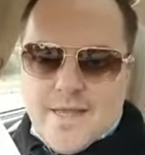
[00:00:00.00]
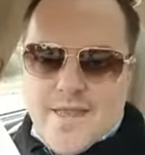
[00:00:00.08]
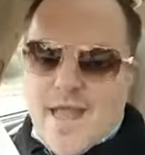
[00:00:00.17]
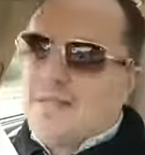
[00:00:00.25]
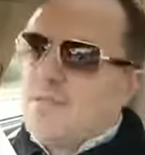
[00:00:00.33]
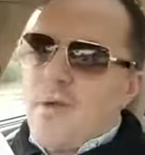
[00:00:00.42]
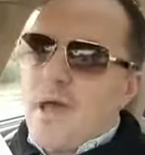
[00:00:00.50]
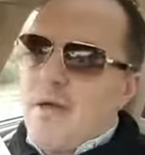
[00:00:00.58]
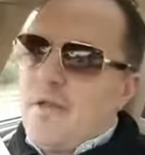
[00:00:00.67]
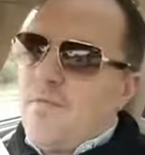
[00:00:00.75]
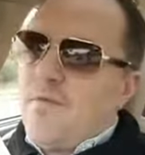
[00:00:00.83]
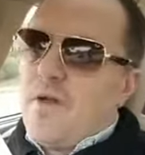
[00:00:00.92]
That's
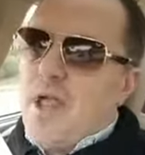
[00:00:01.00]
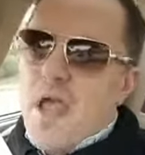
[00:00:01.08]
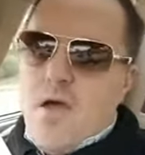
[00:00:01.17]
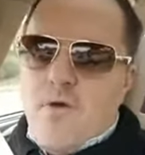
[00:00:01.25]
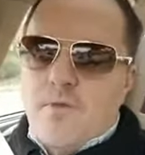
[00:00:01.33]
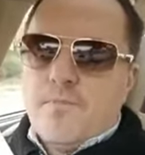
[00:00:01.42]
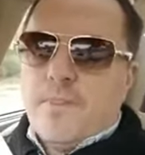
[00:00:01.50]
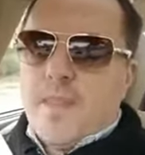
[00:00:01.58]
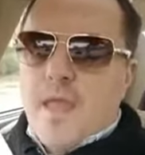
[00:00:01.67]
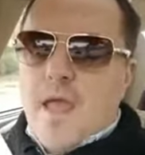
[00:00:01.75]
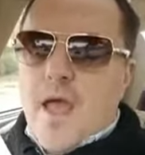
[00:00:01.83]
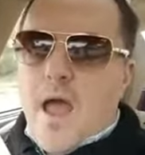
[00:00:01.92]
about it for now.
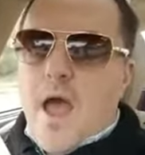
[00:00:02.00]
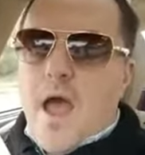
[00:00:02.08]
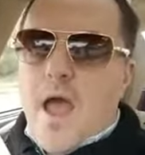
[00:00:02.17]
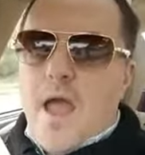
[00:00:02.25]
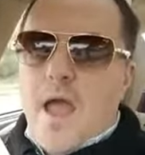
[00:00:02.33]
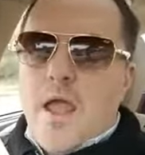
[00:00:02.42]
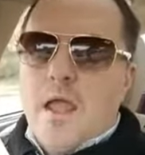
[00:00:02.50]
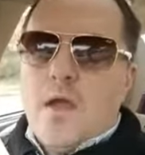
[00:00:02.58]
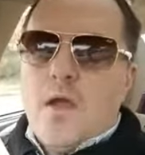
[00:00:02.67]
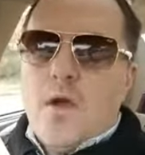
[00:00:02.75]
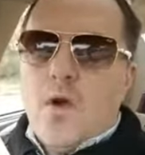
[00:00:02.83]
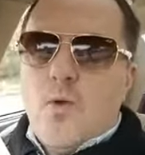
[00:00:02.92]
I
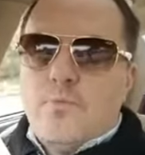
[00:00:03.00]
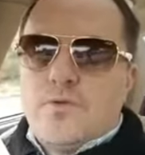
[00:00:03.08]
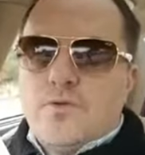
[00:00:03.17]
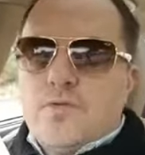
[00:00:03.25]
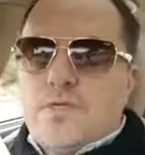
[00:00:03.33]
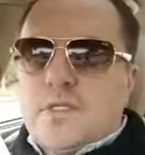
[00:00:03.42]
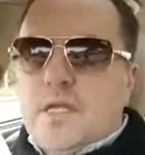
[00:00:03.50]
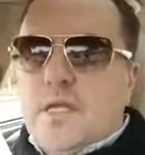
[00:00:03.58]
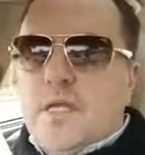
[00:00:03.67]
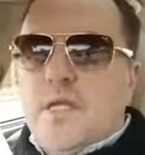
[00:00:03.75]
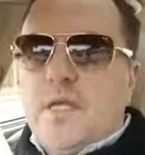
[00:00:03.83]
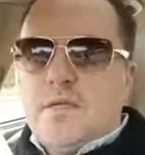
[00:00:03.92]
hope to
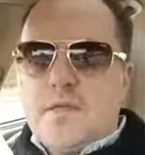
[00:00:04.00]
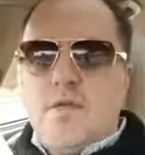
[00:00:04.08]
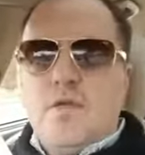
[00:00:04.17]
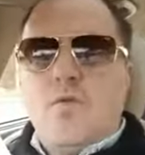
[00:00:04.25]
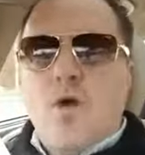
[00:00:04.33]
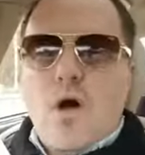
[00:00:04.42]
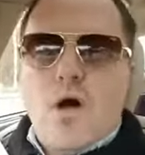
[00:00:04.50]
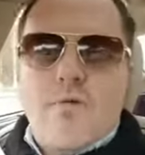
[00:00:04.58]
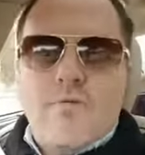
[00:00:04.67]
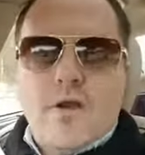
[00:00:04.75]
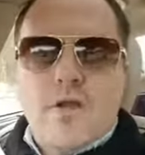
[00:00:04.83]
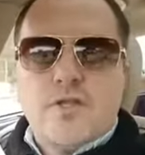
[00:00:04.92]
see you all
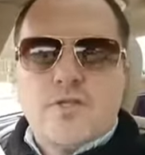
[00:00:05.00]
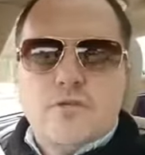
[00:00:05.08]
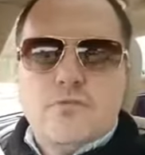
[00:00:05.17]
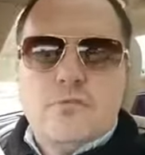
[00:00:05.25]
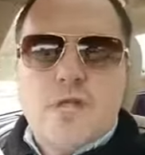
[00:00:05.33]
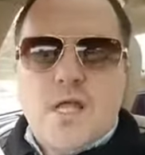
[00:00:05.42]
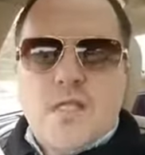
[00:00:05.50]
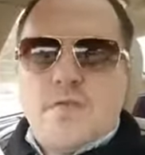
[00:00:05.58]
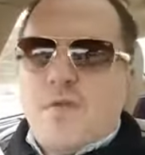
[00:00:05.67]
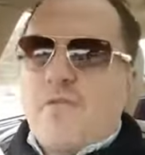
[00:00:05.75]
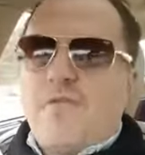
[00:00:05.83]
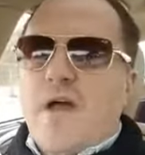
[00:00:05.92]
very soon. See
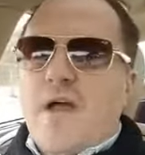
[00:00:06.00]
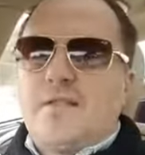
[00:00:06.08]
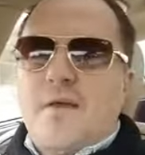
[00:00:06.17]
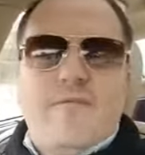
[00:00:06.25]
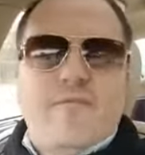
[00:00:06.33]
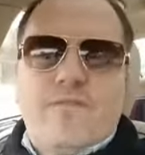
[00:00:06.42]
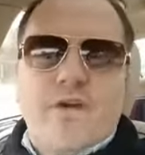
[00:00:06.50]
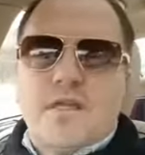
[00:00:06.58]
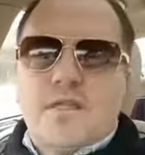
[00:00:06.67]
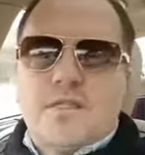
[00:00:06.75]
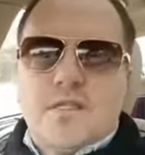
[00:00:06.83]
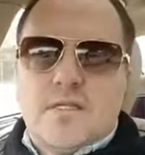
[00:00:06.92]
if I can find something fun to
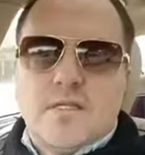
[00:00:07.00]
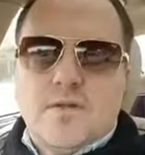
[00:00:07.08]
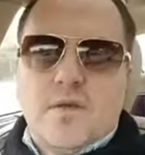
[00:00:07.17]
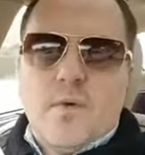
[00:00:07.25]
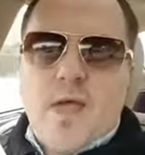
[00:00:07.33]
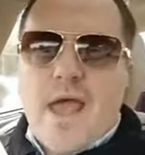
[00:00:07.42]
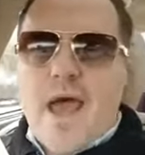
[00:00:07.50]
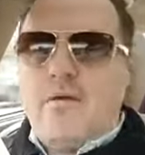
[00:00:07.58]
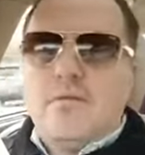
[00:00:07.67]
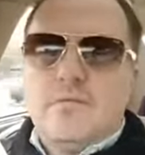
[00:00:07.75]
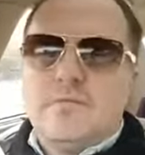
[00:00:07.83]
listen to on the way out.